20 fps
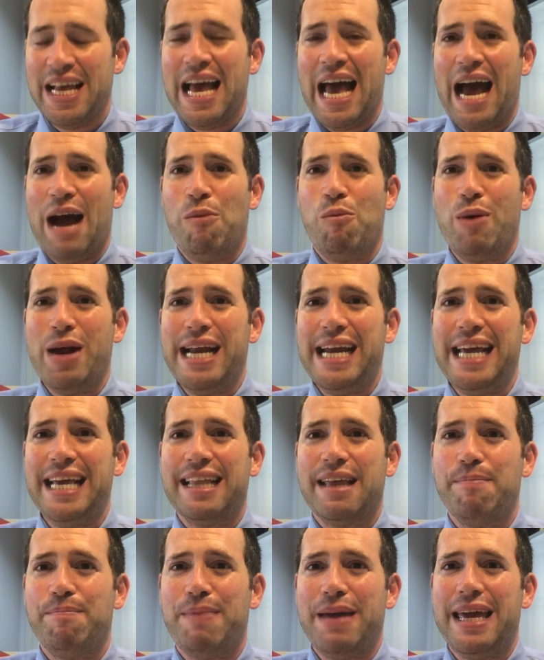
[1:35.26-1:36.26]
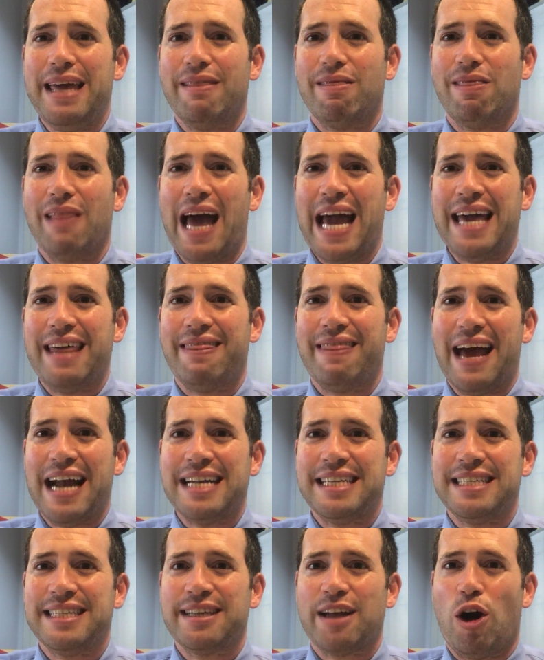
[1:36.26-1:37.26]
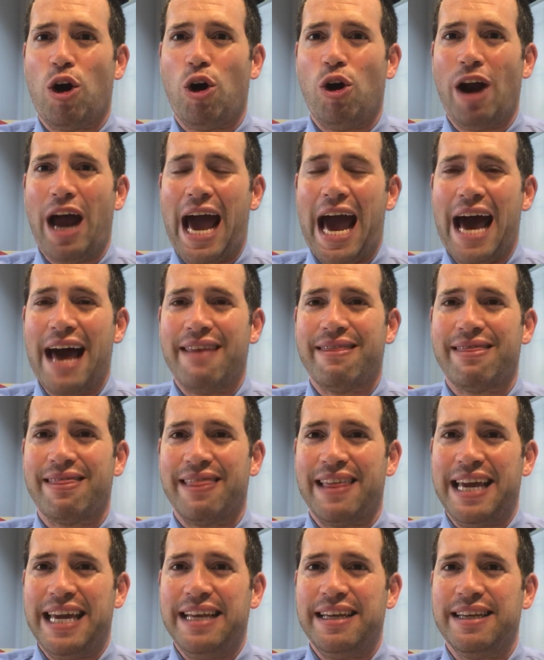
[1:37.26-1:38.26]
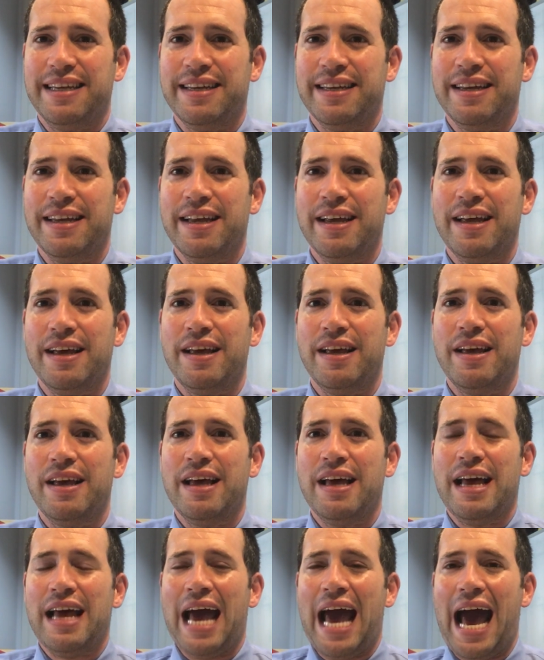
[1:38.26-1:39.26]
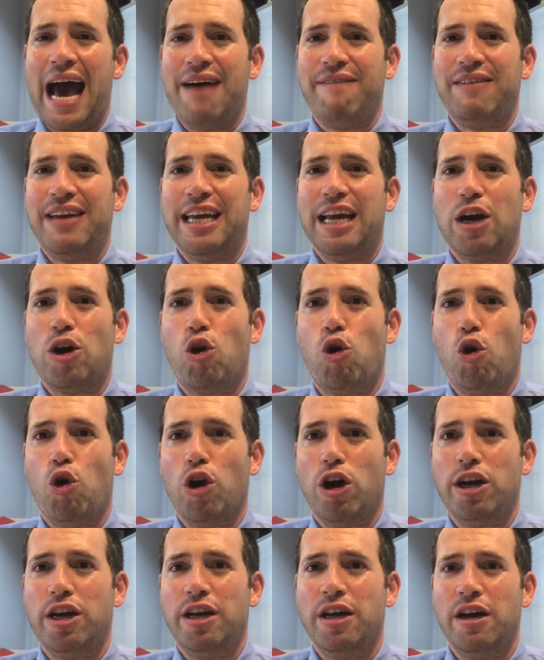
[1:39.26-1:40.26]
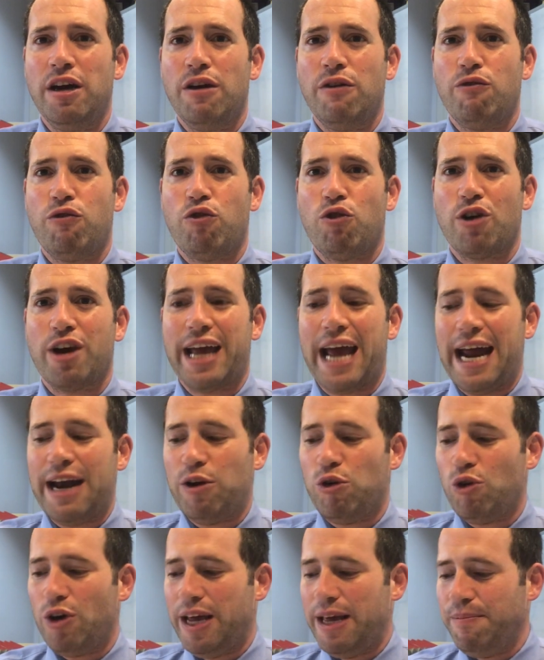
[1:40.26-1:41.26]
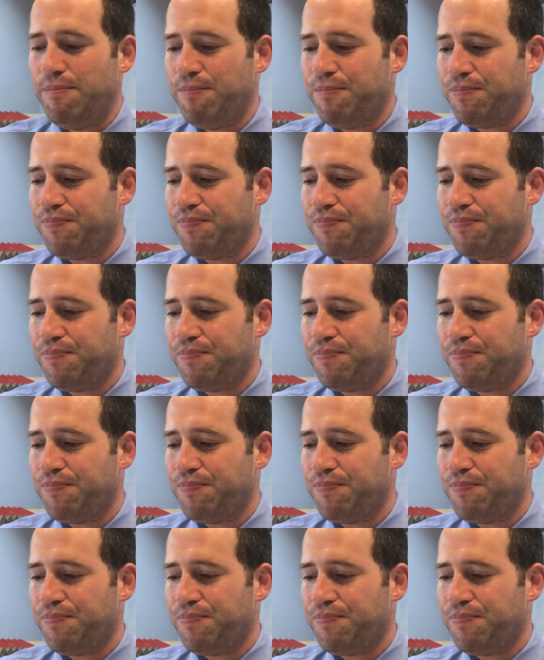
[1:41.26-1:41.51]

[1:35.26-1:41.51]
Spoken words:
And we need to be like that star athlete, having a good forgettery.